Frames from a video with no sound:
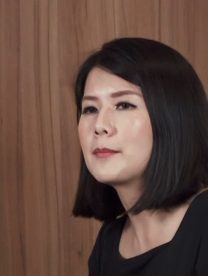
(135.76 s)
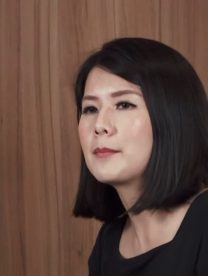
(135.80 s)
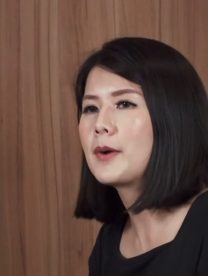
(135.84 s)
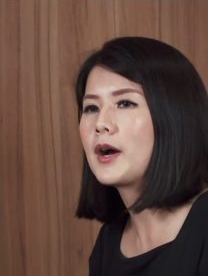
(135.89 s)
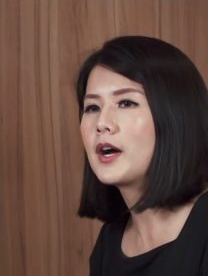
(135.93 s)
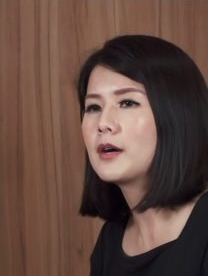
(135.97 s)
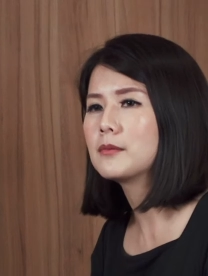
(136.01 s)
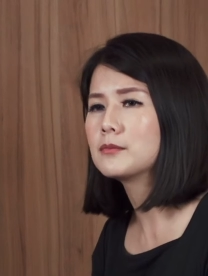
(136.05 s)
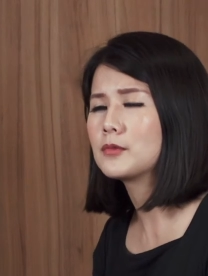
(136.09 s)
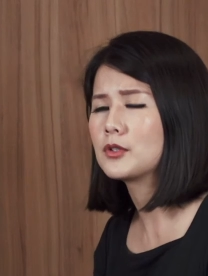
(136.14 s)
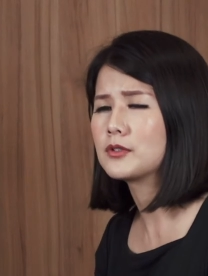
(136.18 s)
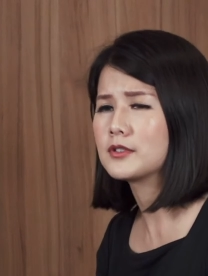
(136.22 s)

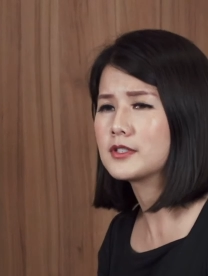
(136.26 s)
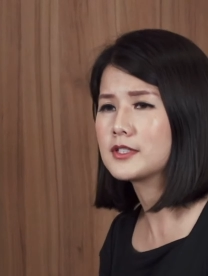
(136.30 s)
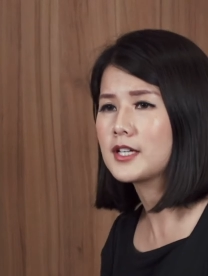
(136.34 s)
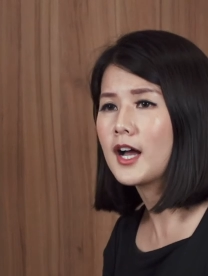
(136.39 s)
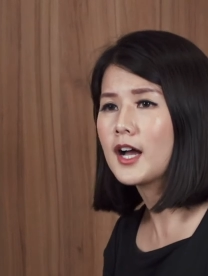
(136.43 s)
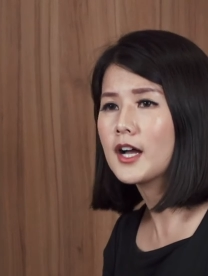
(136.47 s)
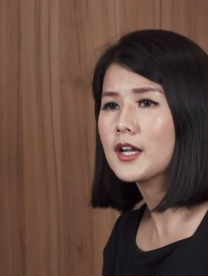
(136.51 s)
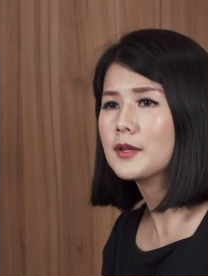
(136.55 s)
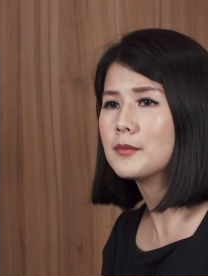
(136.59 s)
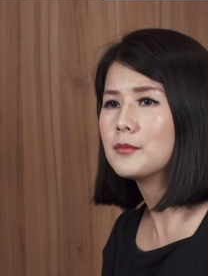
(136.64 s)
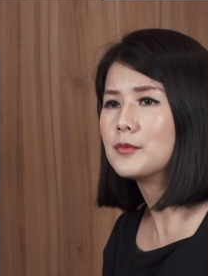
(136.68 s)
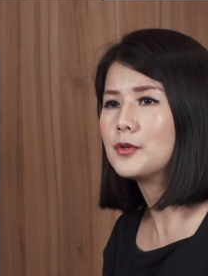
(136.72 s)
pump on
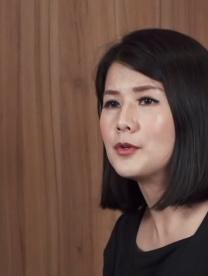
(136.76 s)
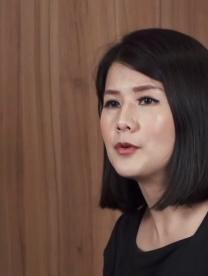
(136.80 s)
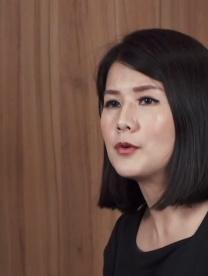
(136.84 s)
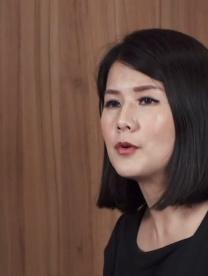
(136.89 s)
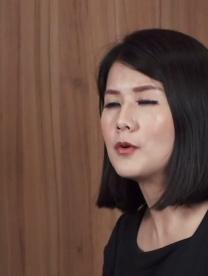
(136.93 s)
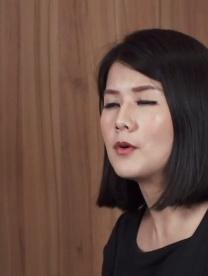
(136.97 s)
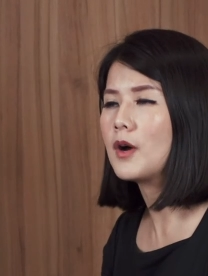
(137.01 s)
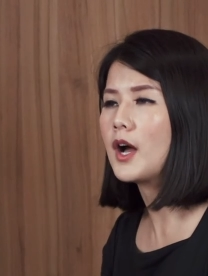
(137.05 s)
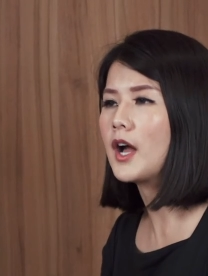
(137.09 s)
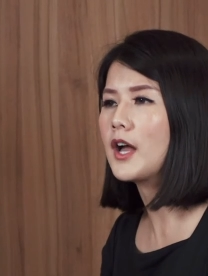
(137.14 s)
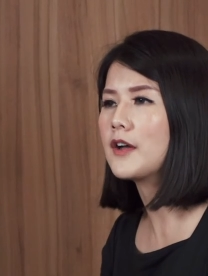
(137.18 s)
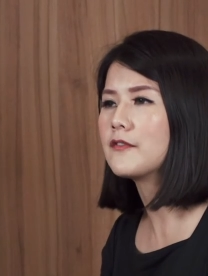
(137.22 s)
time, you
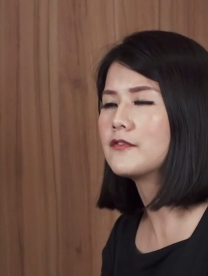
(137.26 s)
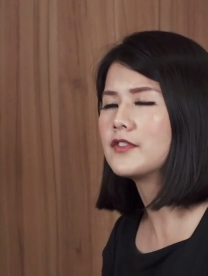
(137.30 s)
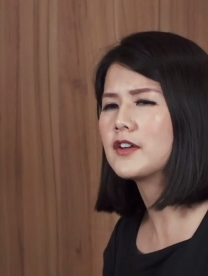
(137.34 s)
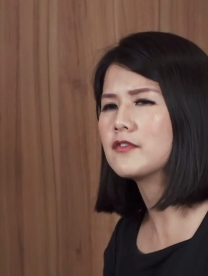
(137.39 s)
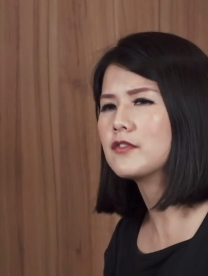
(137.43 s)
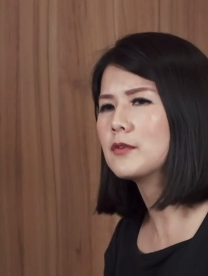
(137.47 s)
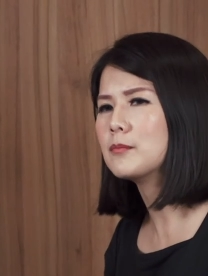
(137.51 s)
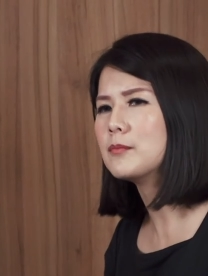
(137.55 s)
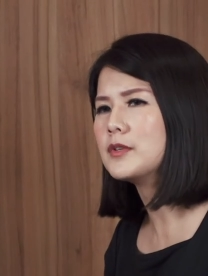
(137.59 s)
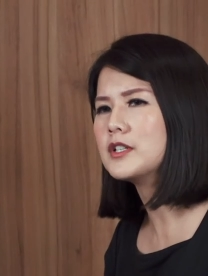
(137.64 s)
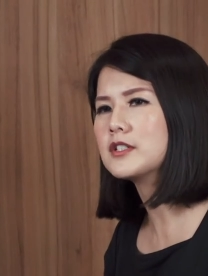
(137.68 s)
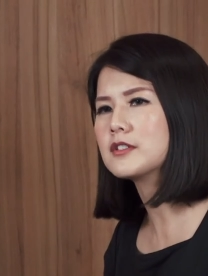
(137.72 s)
know, I have
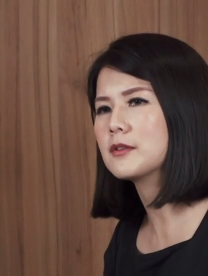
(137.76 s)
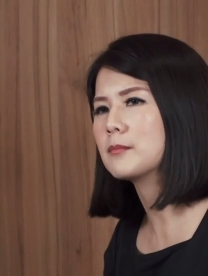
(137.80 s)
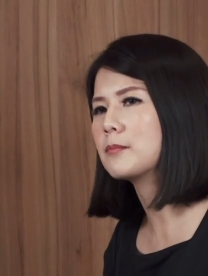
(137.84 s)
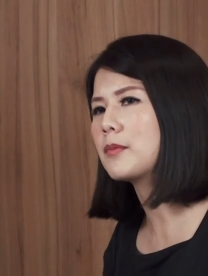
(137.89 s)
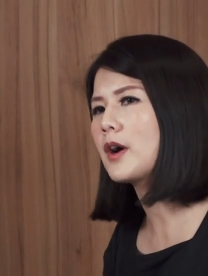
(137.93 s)
never missed a